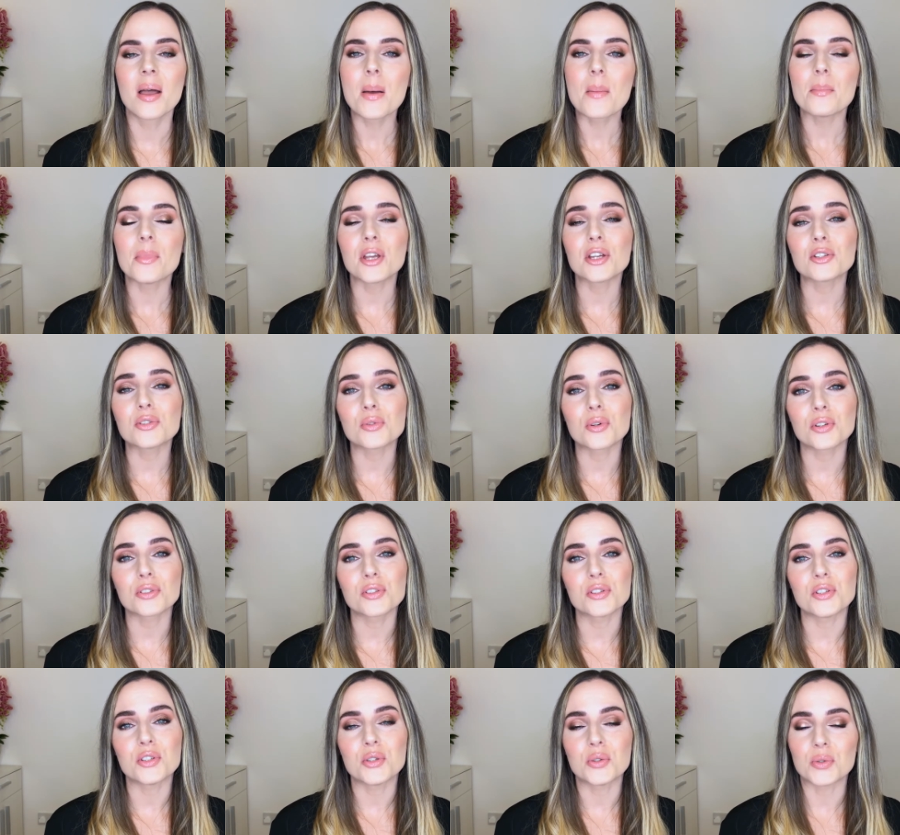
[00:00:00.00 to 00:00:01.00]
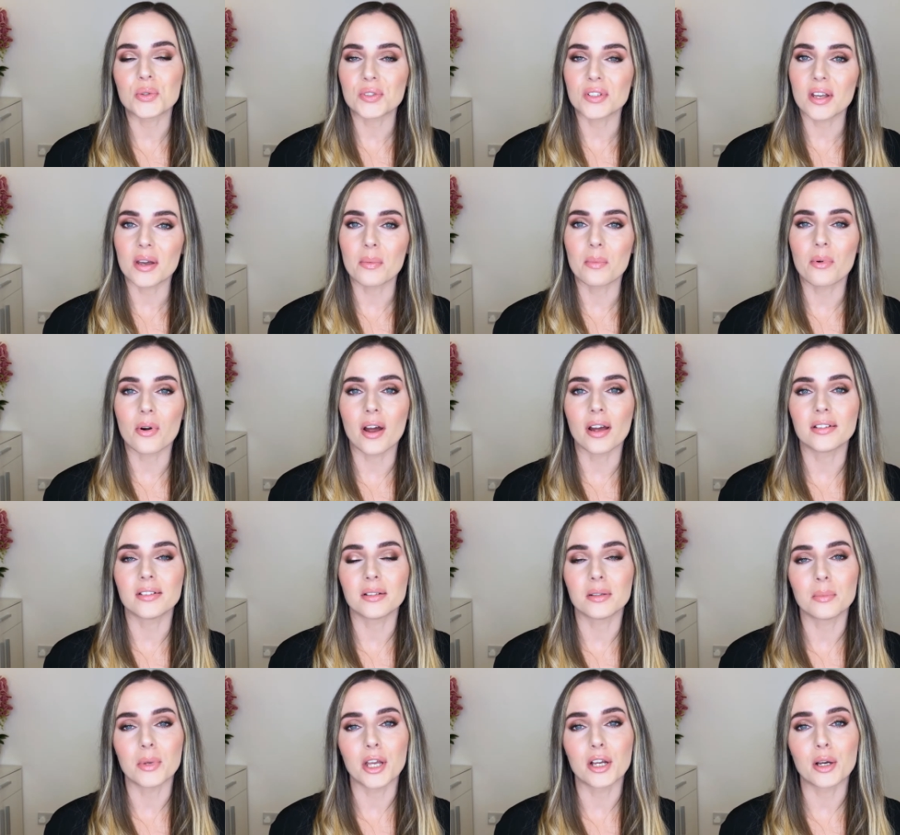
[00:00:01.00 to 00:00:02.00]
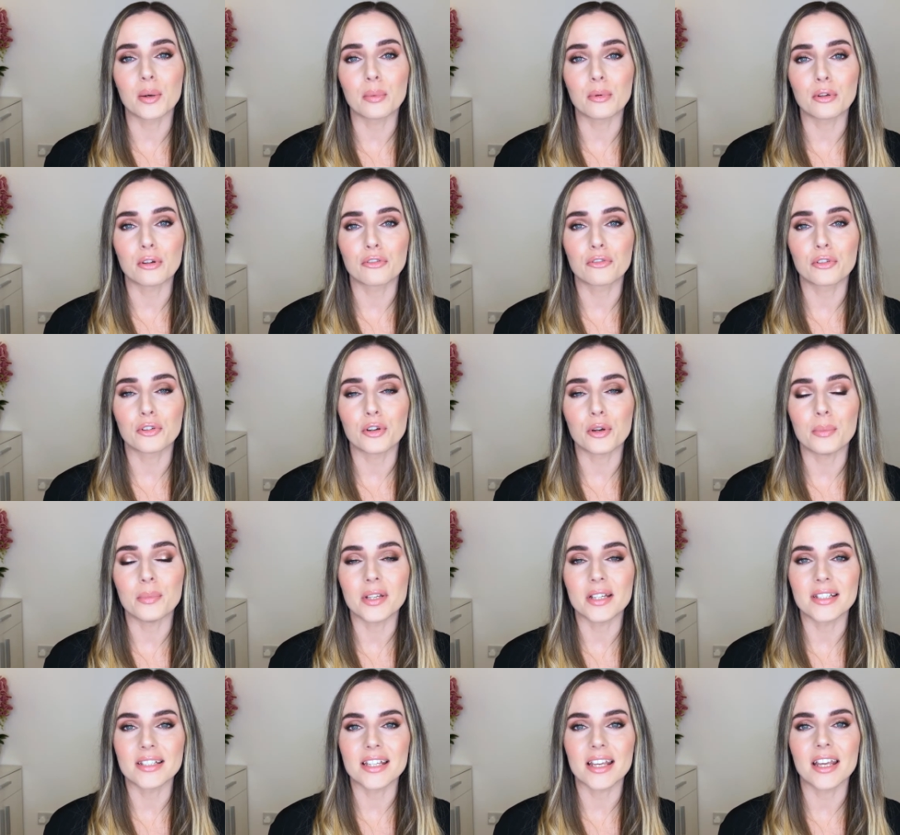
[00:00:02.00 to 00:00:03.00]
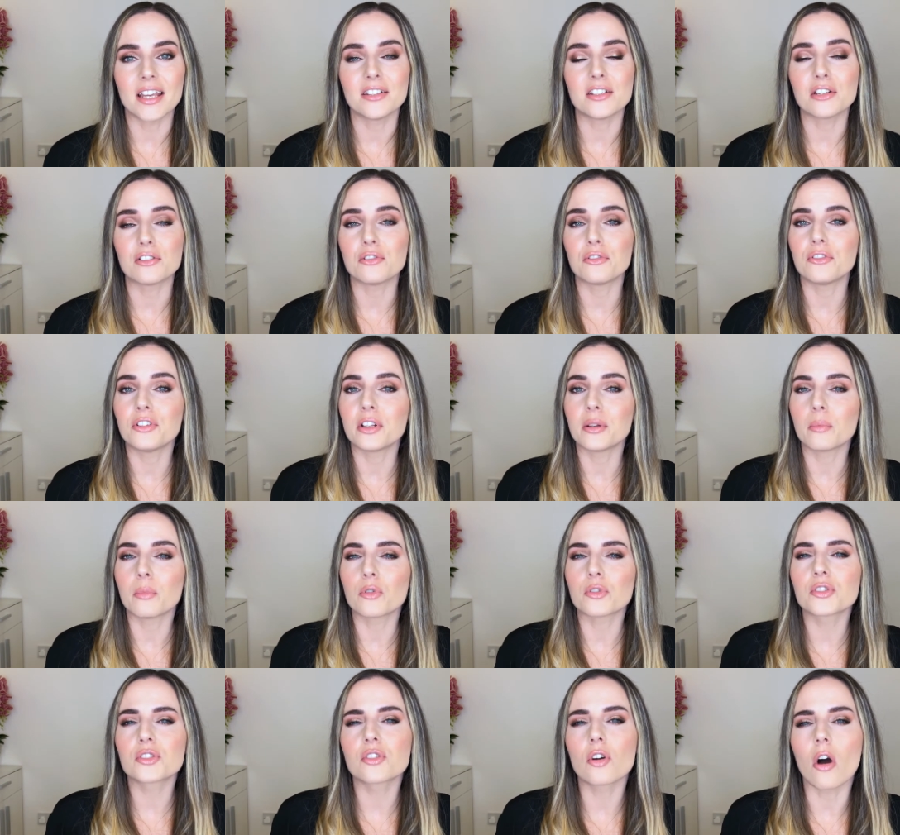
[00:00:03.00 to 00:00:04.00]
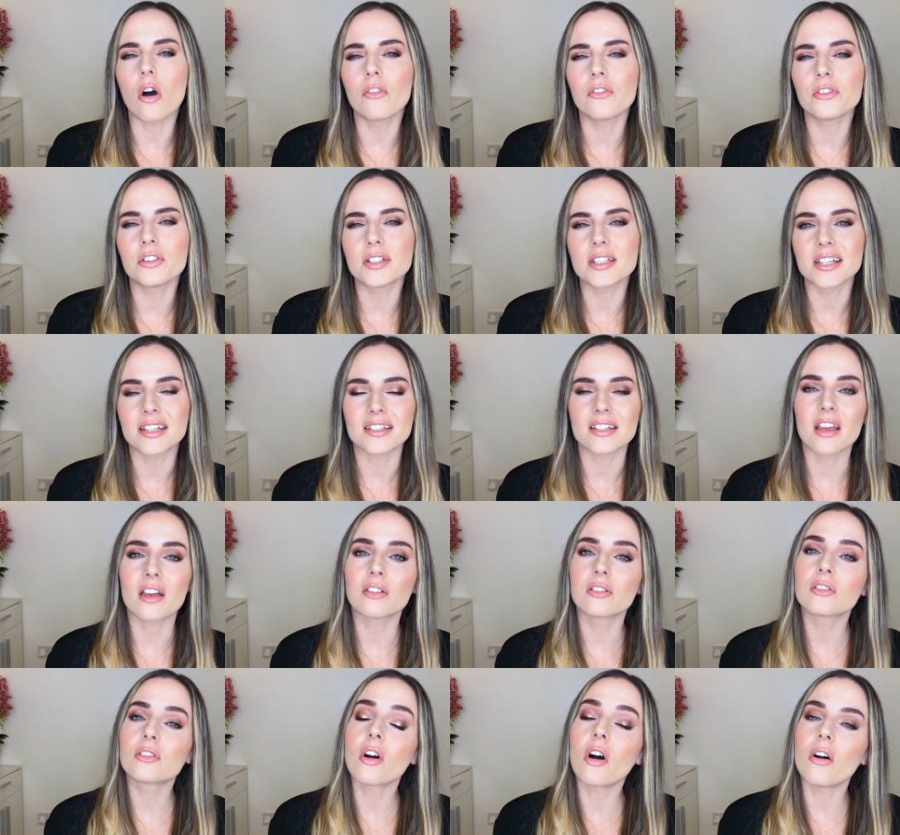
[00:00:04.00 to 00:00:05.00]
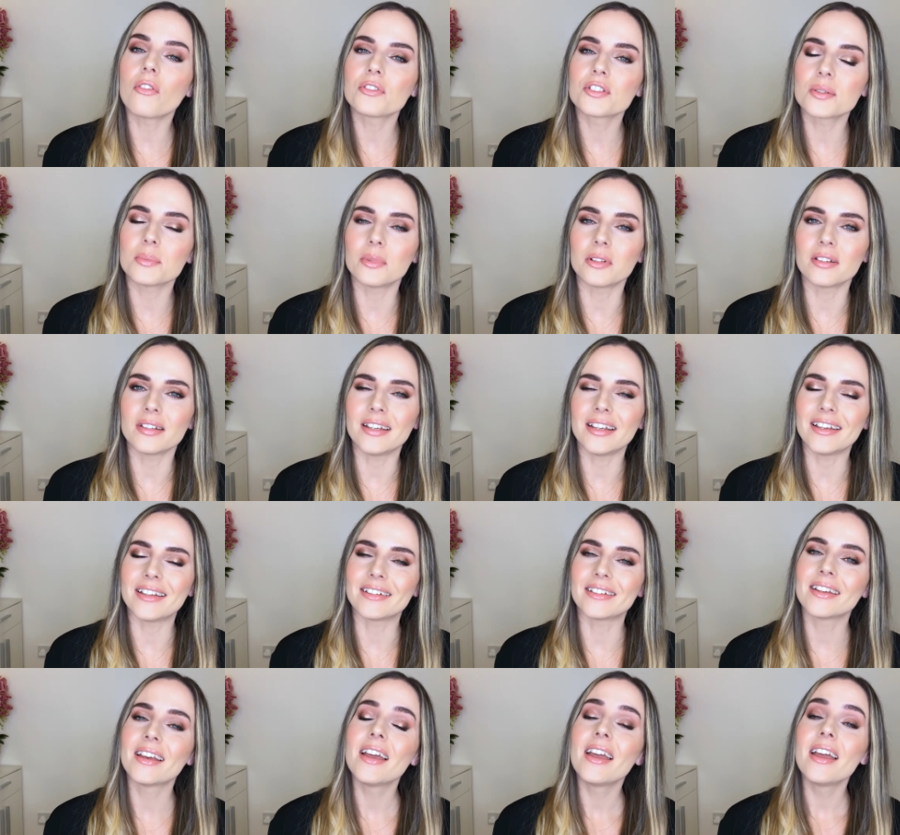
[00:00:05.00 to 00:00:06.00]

make sure to choose a bridal makeup look for your big day that you feel most confident and comfortable in.